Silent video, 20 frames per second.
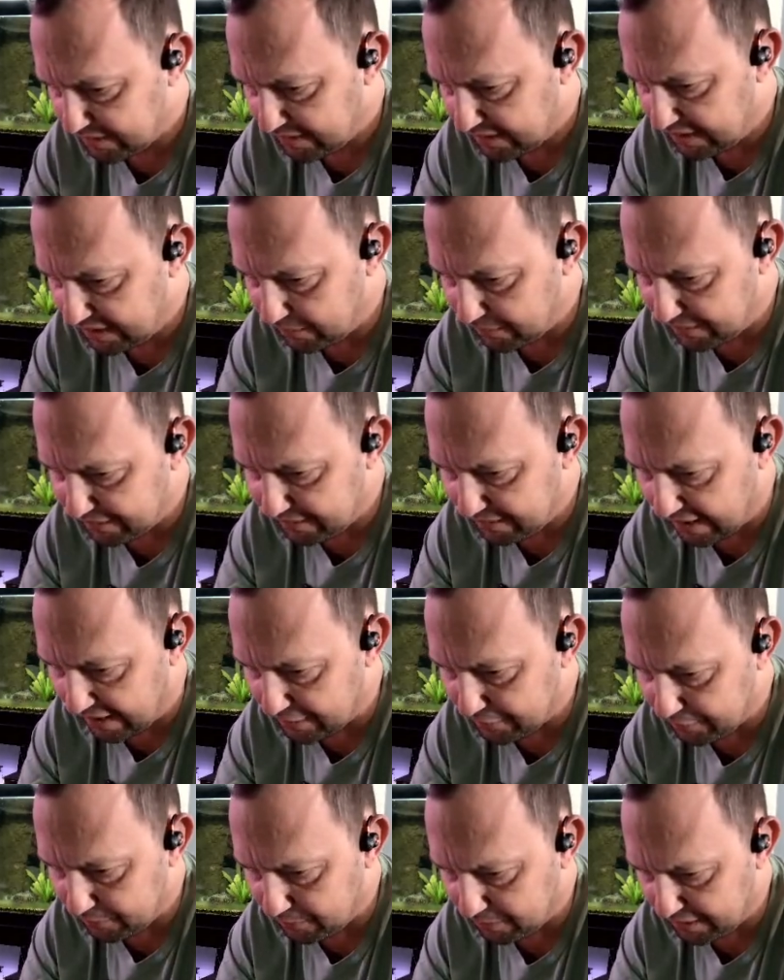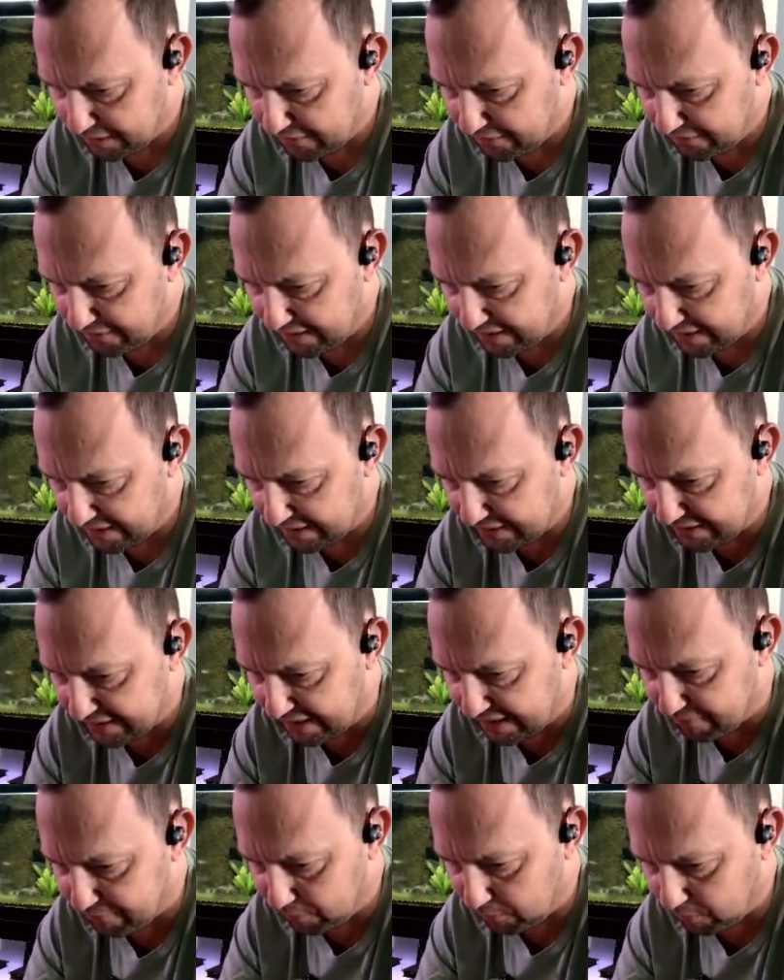Anyways, I do want to thank
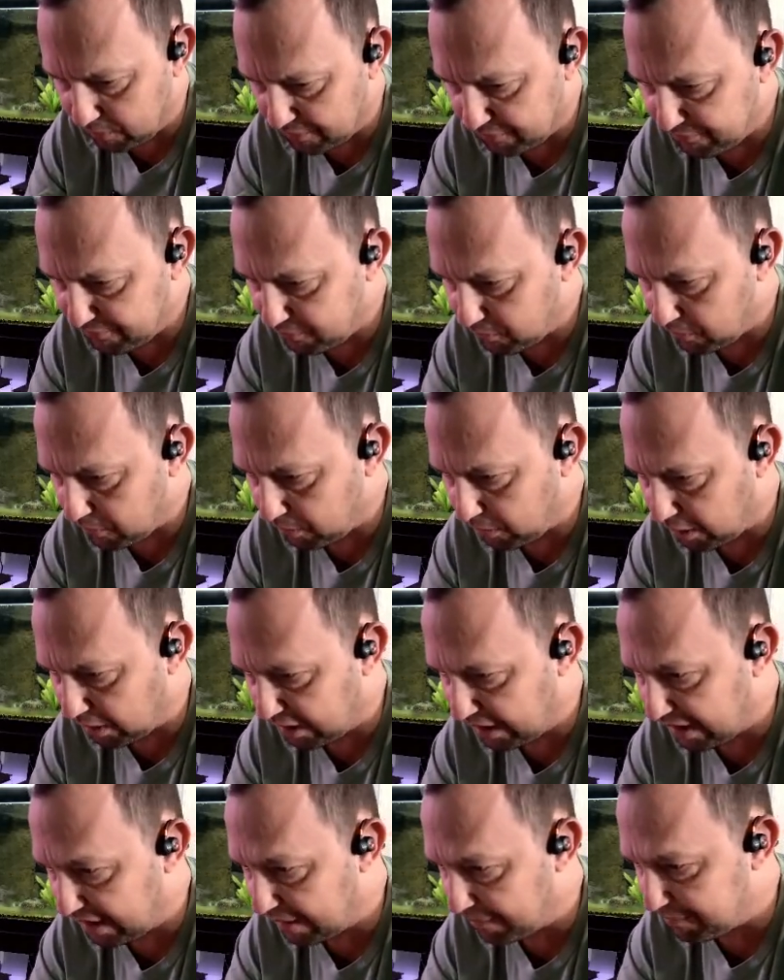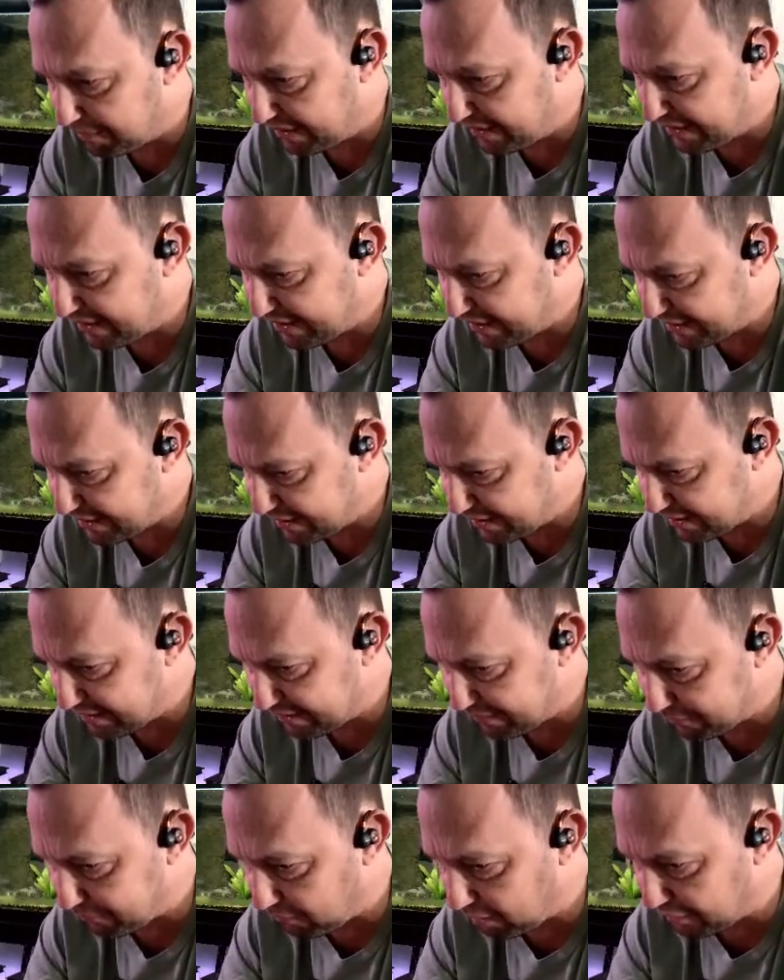everyone for being here
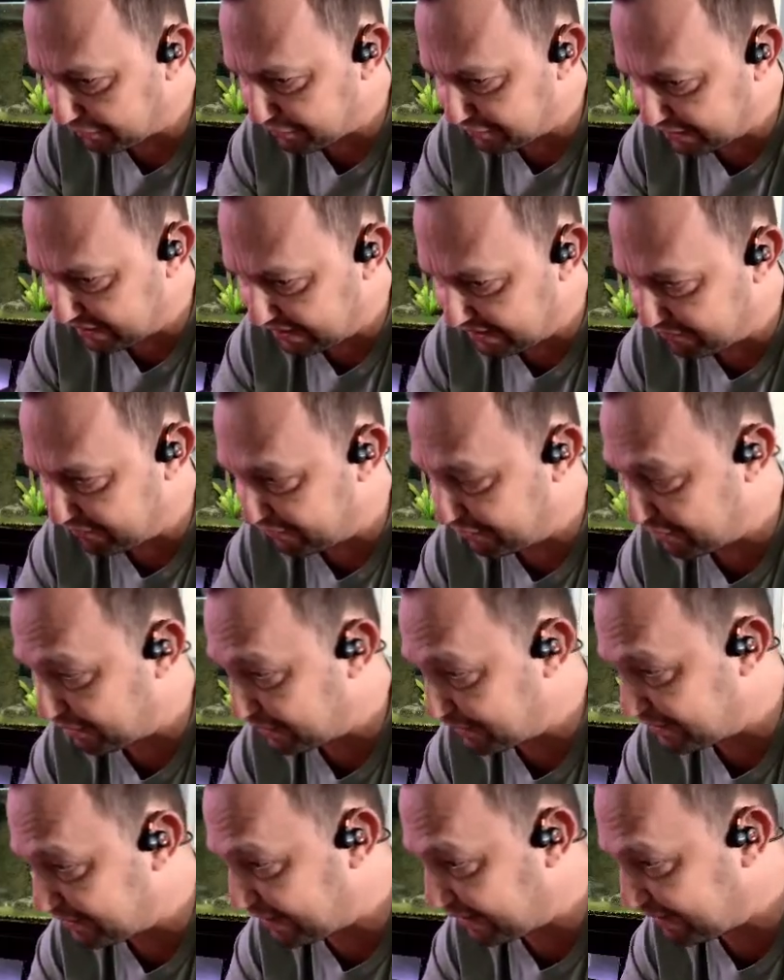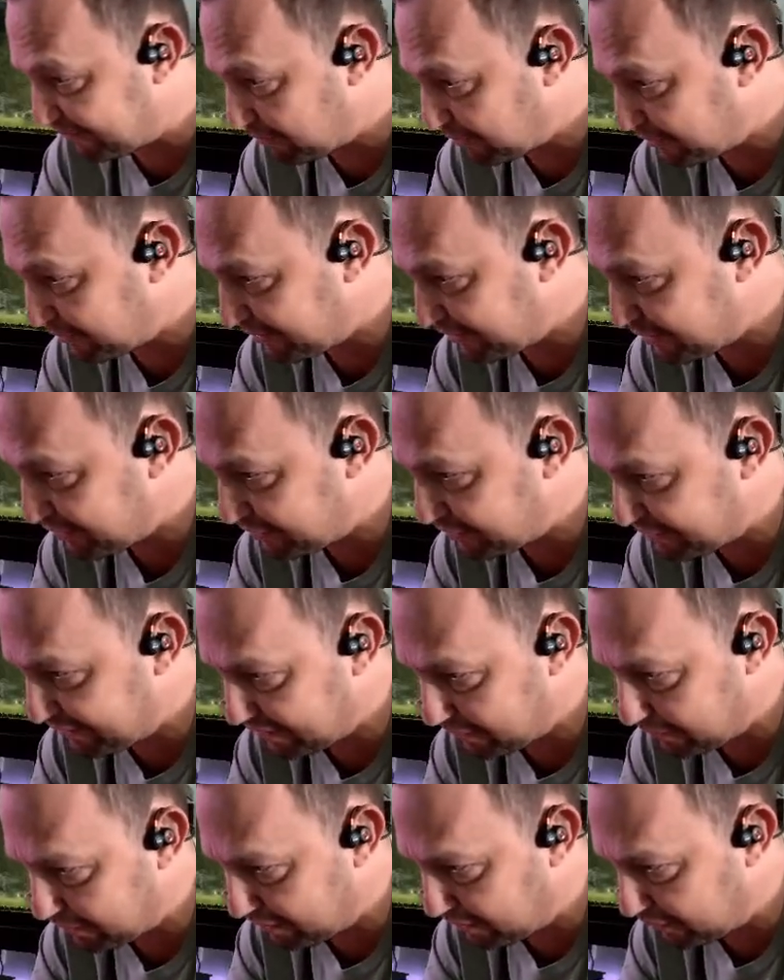and watching, even though it's not the most
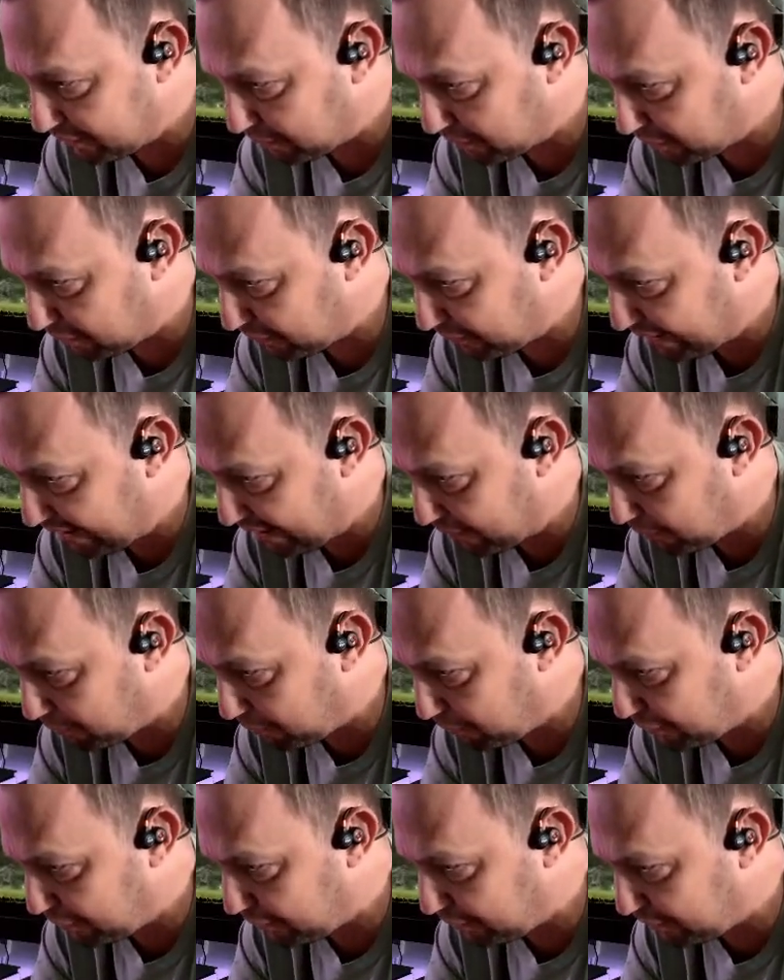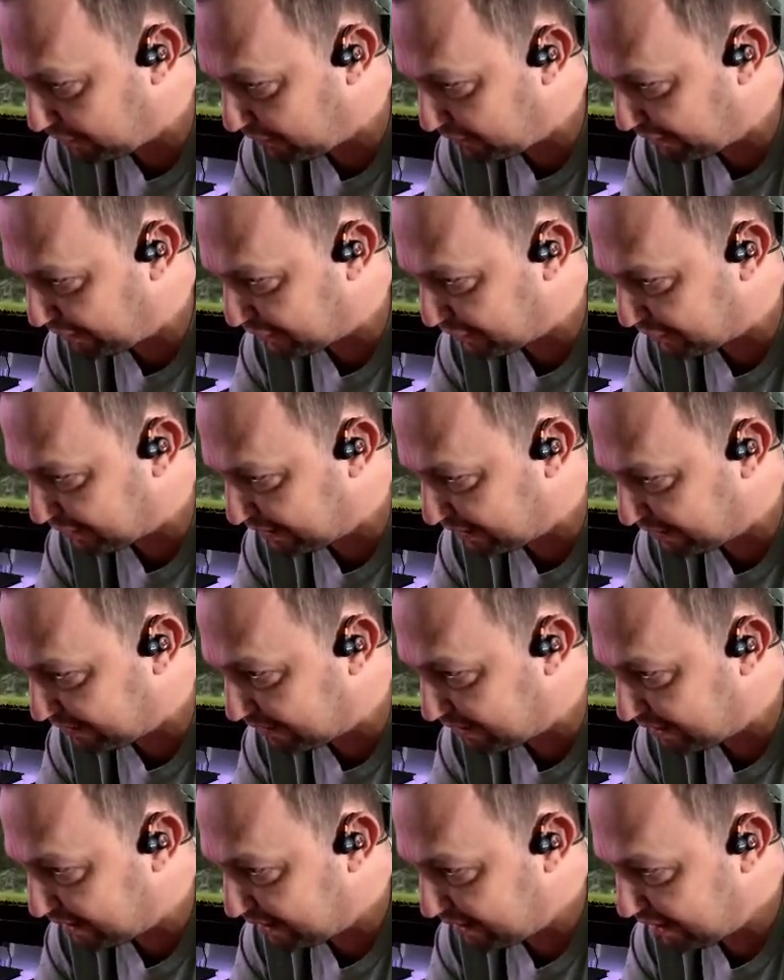interesting one in the world. I will eventually
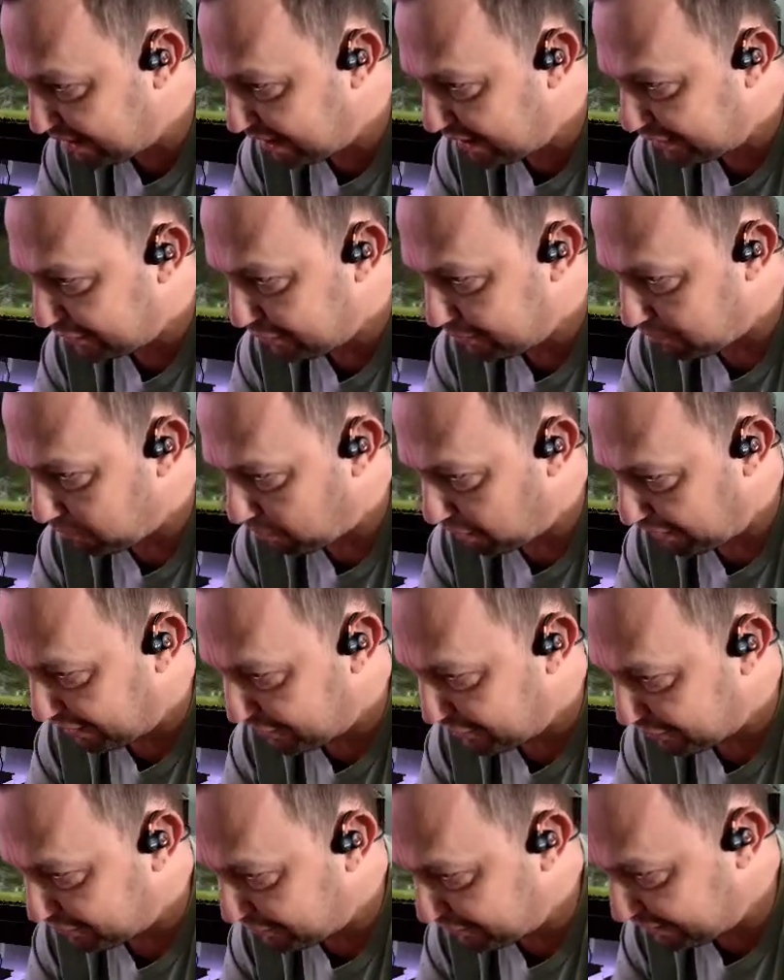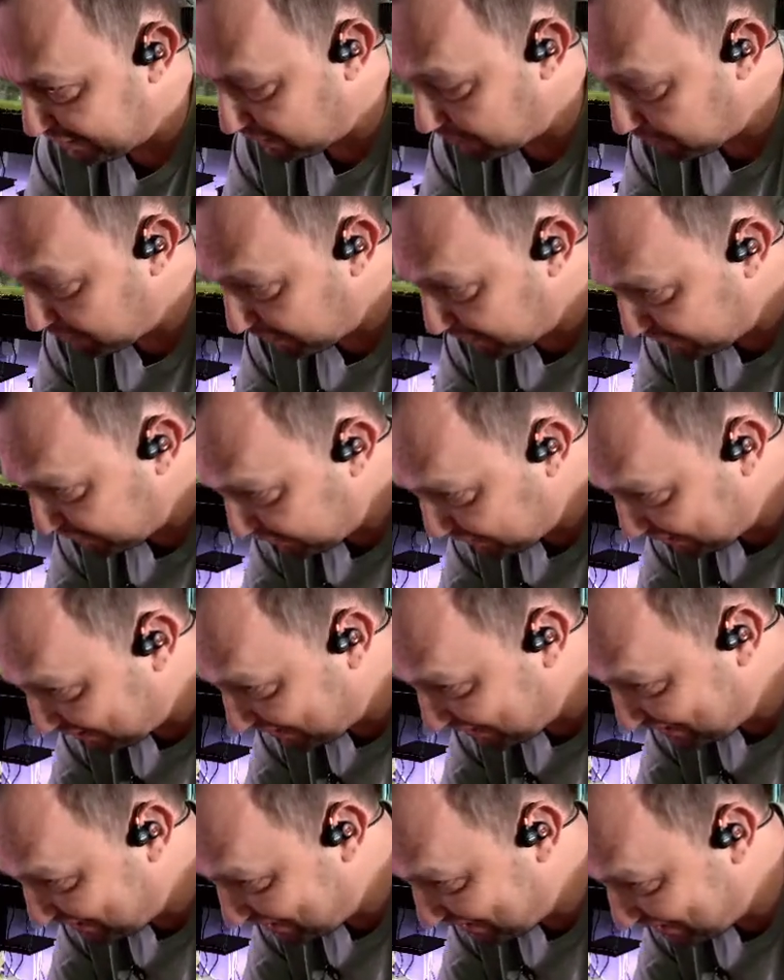do more interesting ones.
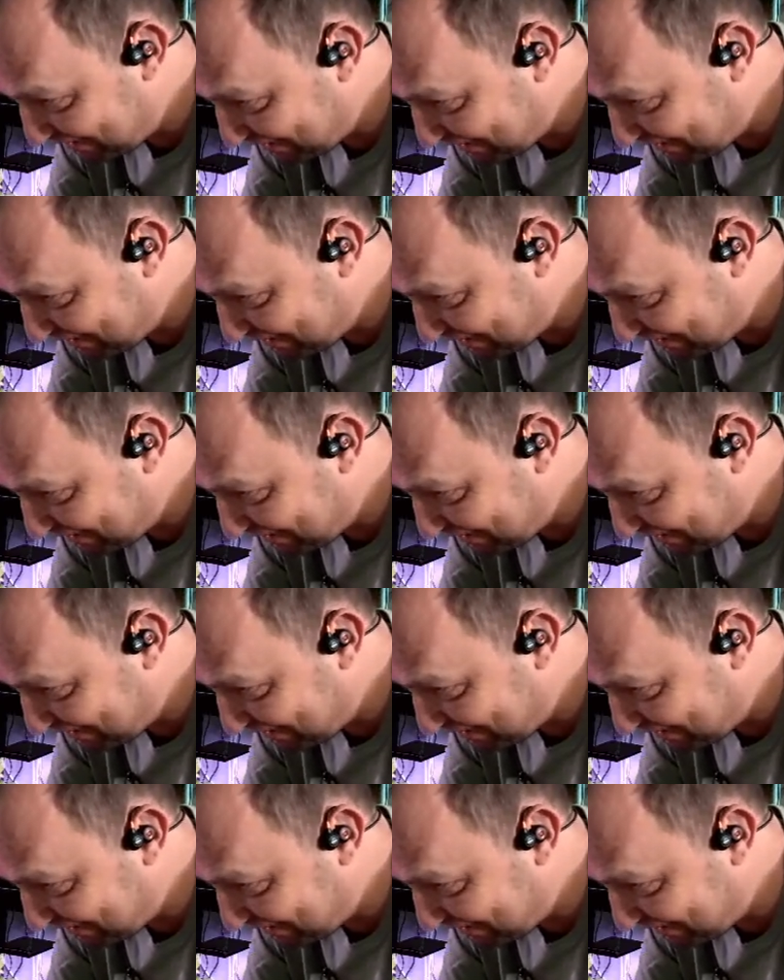Let